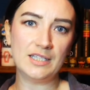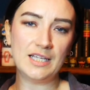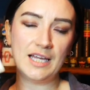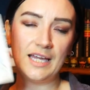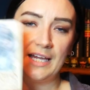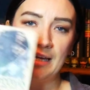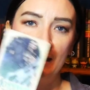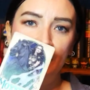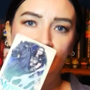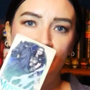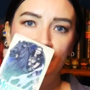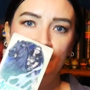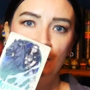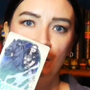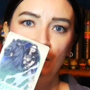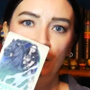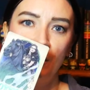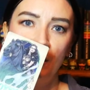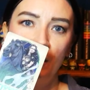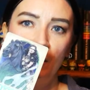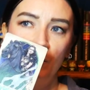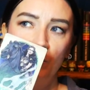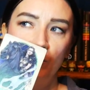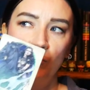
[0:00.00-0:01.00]

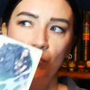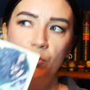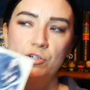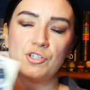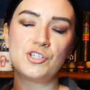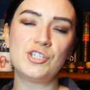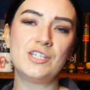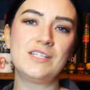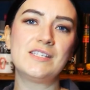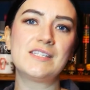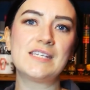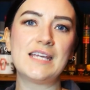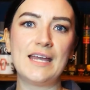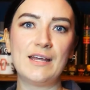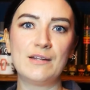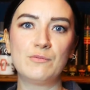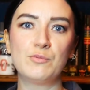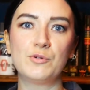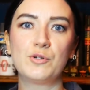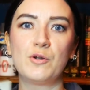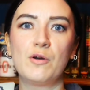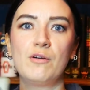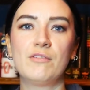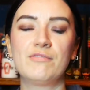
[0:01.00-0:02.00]
and what she said
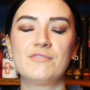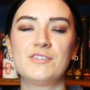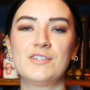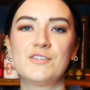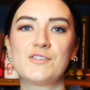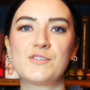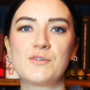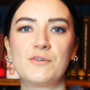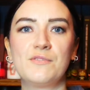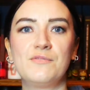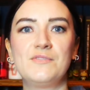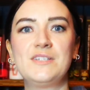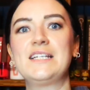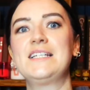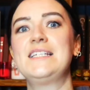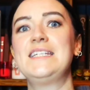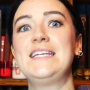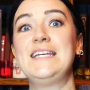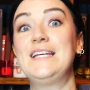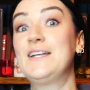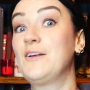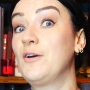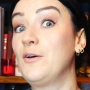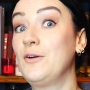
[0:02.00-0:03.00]
would often sort of
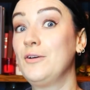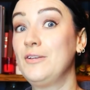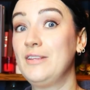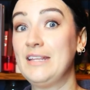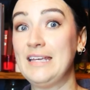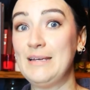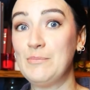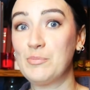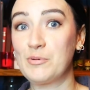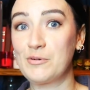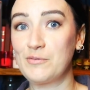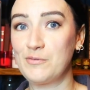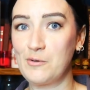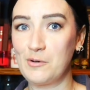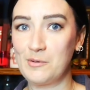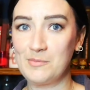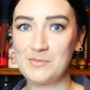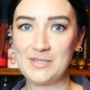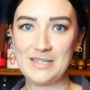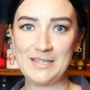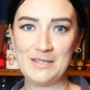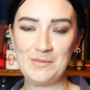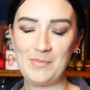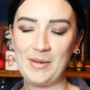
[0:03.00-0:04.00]
dictate how they
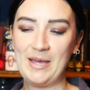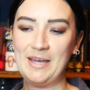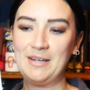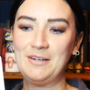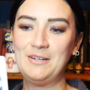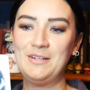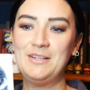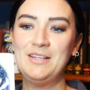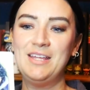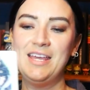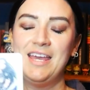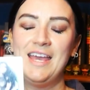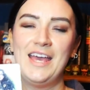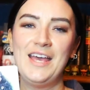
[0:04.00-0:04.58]
performed in the battle.